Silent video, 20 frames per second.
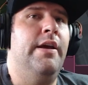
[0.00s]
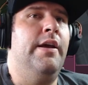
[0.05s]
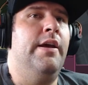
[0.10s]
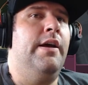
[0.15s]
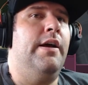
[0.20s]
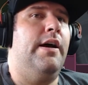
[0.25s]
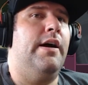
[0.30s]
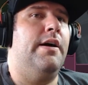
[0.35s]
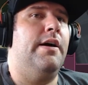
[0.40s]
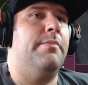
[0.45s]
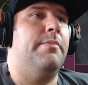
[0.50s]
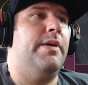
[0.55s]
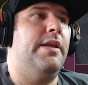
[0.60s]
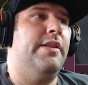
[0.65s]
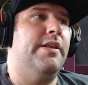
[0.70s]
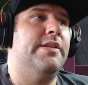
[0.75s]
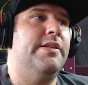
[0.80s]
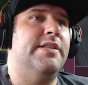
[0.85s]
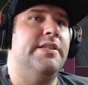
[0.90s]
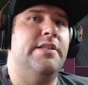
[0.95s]
And
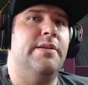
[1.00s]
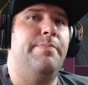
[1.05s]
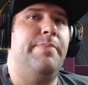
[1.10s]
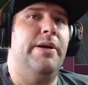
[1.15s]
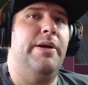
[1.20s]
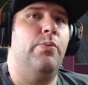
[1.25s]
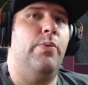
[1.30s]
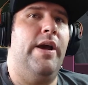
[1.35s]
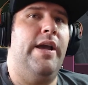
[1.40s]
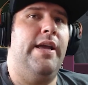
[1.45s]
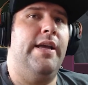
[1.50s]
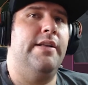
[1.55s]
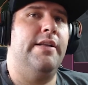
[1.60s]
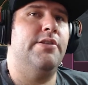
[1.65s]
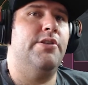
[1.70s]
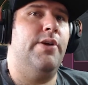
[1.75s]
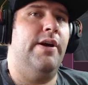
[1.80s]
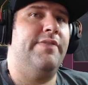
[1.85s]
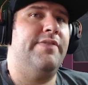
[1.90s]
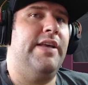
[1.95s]
this is a bit way in.
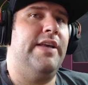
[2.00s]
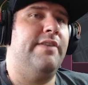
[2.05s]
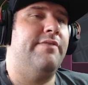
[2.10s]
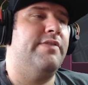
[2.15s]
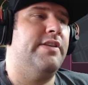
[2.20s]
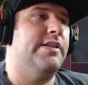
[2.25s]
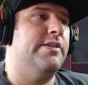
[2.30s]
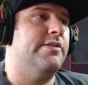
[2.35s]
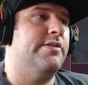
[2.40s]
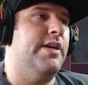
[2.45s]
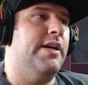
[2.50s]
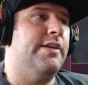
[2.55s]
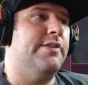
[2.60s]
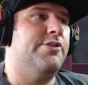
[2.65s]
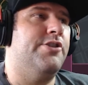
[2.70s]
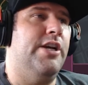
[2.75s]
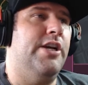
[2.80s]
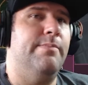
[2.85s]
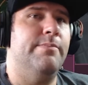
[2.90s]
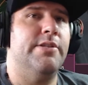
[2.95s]
You have to have these
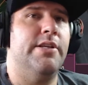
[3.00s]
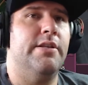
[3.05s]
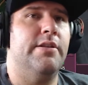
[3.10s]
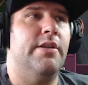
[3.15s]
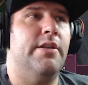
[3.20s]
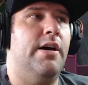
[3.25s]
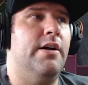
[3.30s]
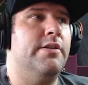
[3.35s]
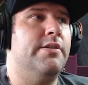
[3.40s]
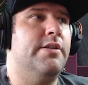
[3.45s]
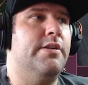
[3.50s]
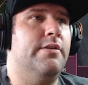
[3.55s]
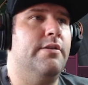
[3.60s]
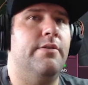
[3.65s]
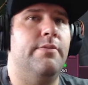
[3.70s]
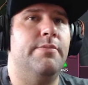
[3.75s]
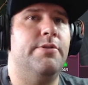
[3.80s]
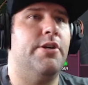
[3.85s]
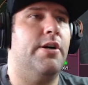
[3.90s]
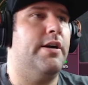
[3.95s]
gems unlocked.
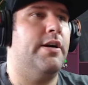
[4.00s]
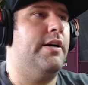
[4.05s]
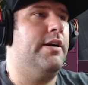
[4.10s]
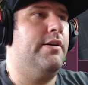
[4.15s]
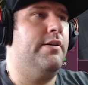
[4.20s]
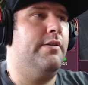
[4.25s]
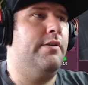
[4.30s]
Oh, sorry.